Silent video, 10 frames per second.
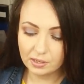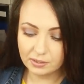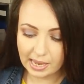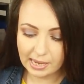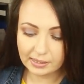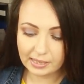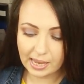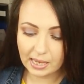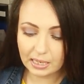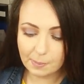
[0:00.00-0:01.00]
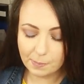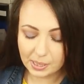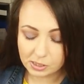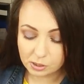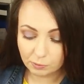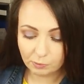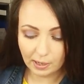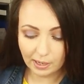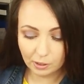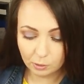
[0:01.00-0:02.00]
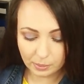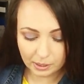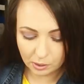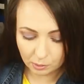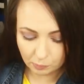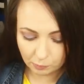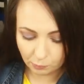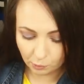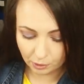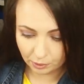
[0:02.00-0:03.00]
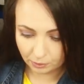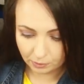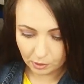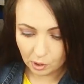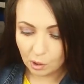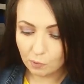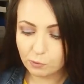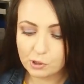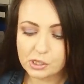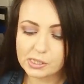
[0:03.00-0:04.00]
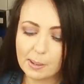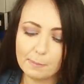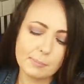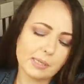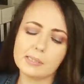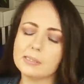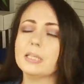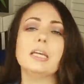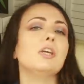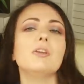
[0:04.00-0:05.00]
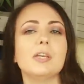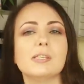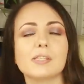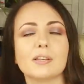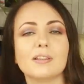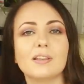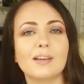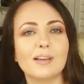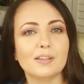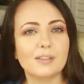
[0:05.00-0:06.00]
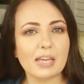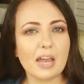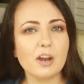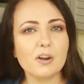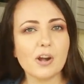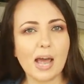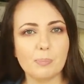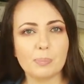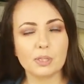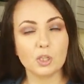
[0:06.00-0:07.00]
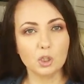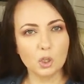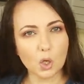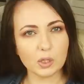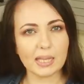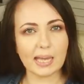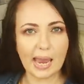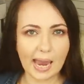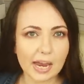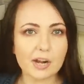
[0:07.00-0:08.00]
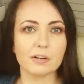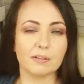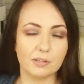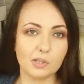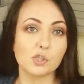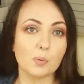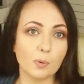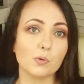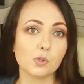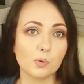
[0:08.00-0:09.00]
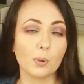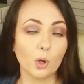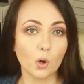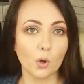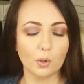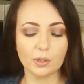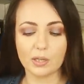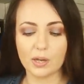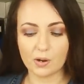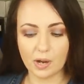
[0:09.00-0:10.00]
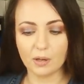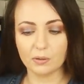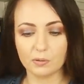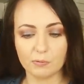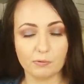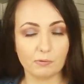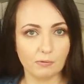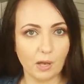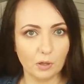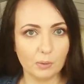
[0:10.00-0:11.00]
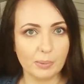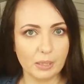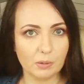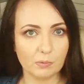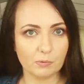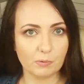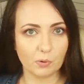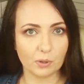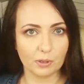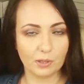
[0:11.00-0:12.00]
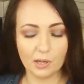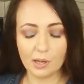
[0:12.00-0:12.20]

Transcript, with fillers: They take a piece of aluminium foil for some mystic reason, they're wrapping not hair that's supposed to be curled around aluminium foil,